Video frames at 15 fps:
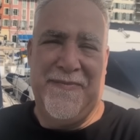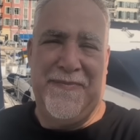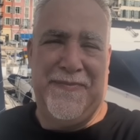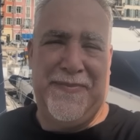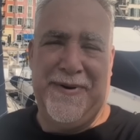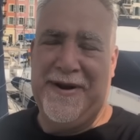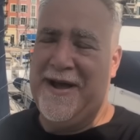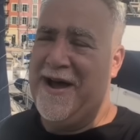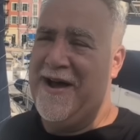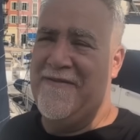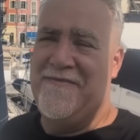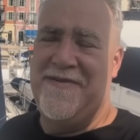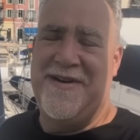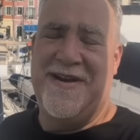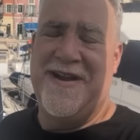but
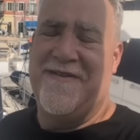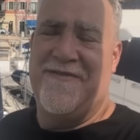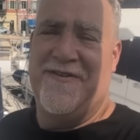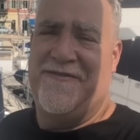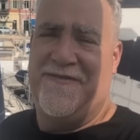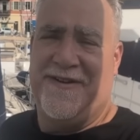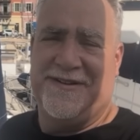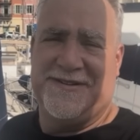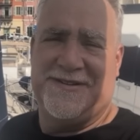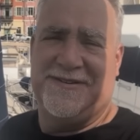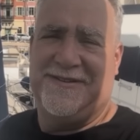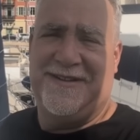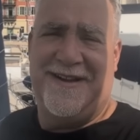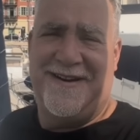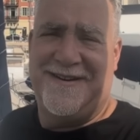I've never felt
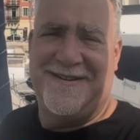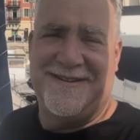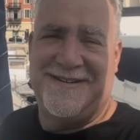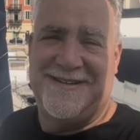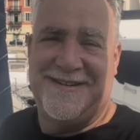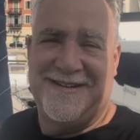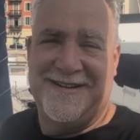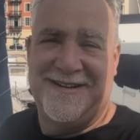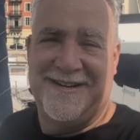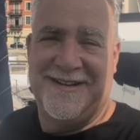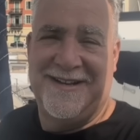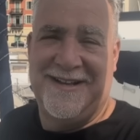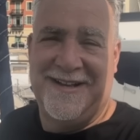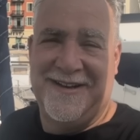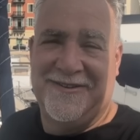so large.
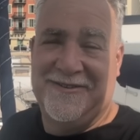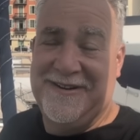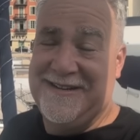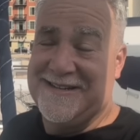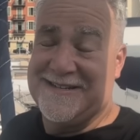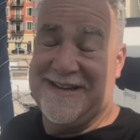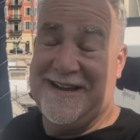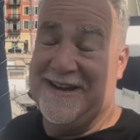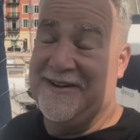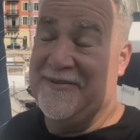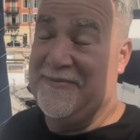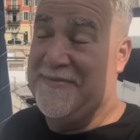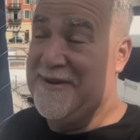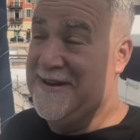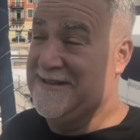We just had an
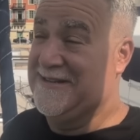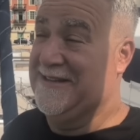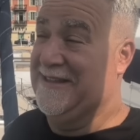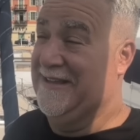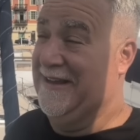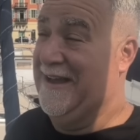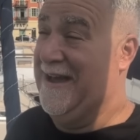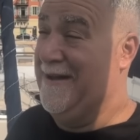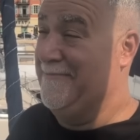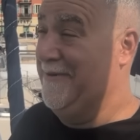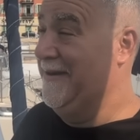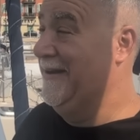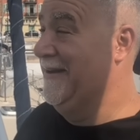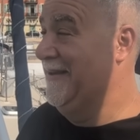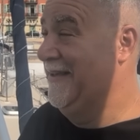amazing thing
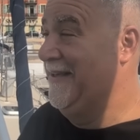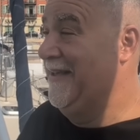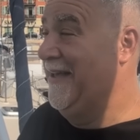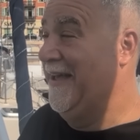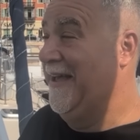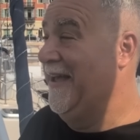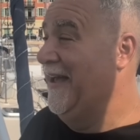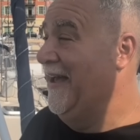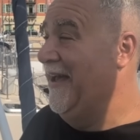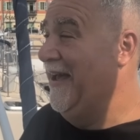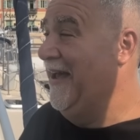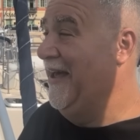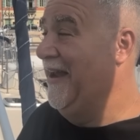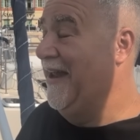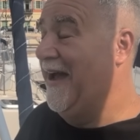happen,
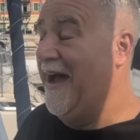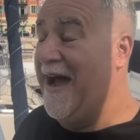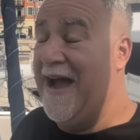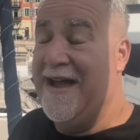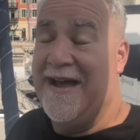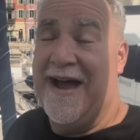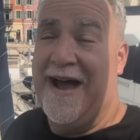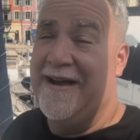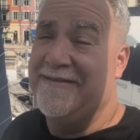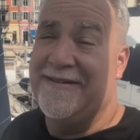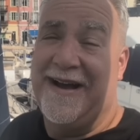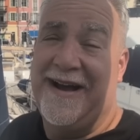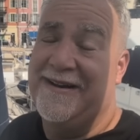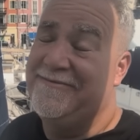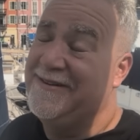and
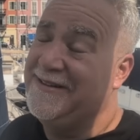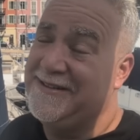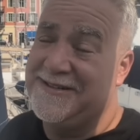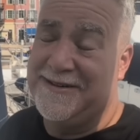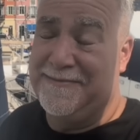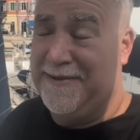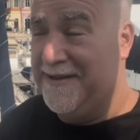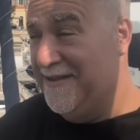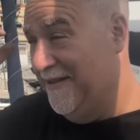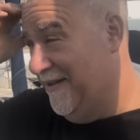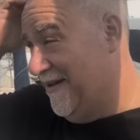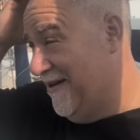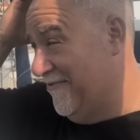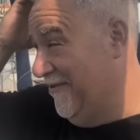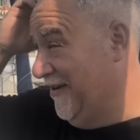I really should play the
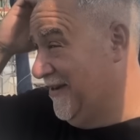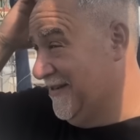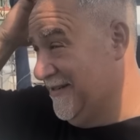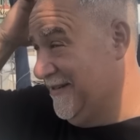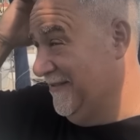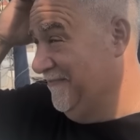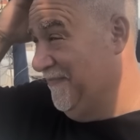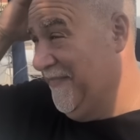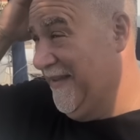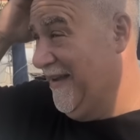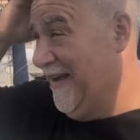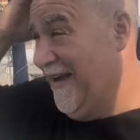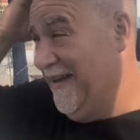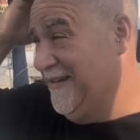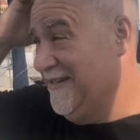lottery because
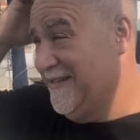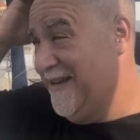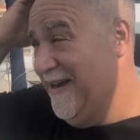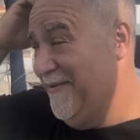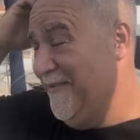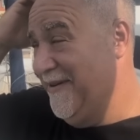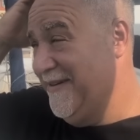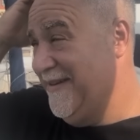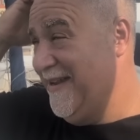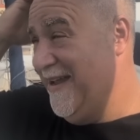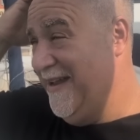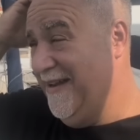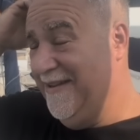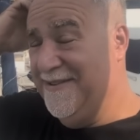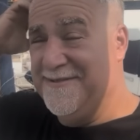I just got about
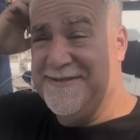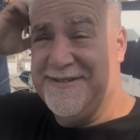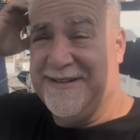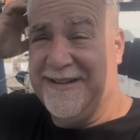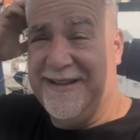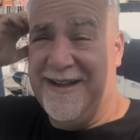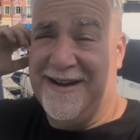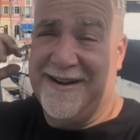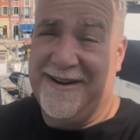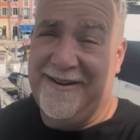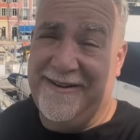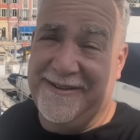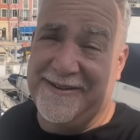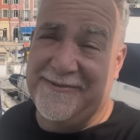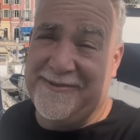10 loads of luck
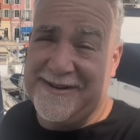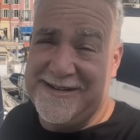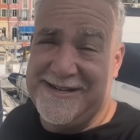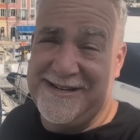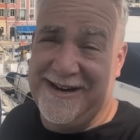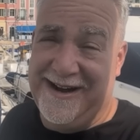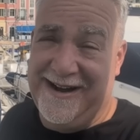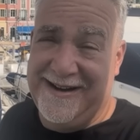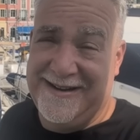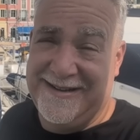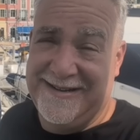all in one shot.